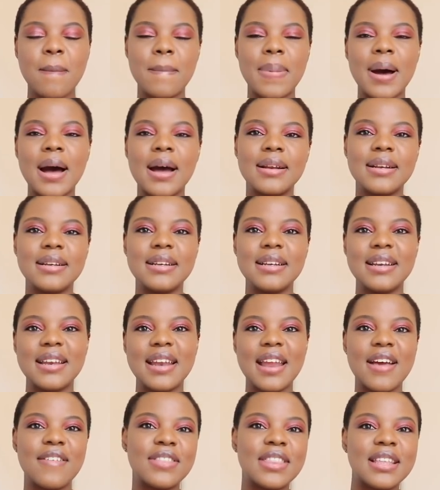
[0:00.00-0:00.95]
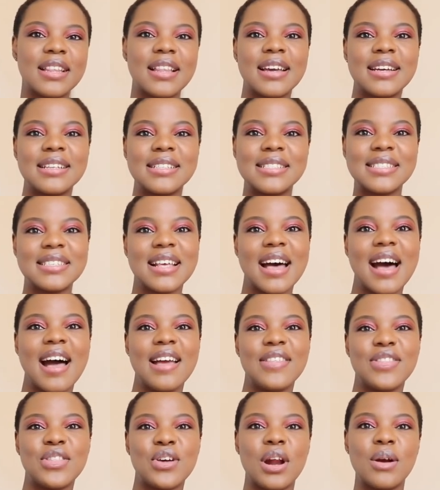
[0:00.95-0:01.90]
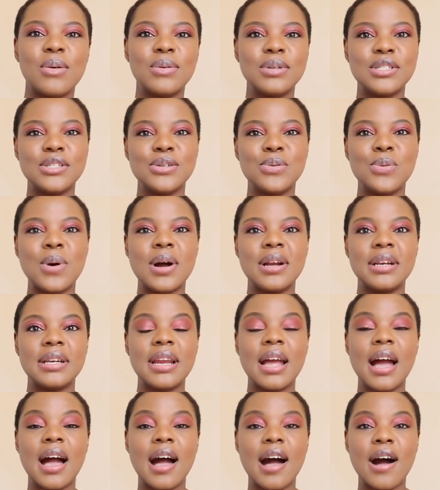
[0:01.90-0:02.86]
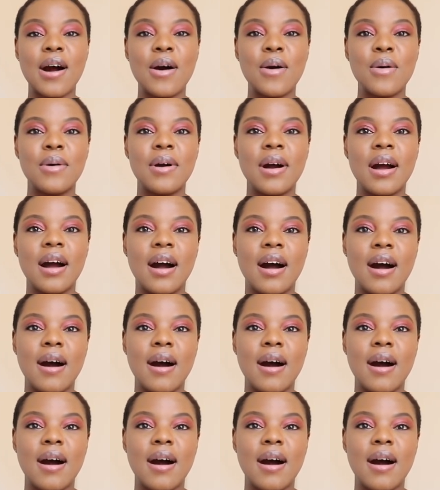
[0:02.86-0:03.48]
But nevertheless, I thought I would do one now.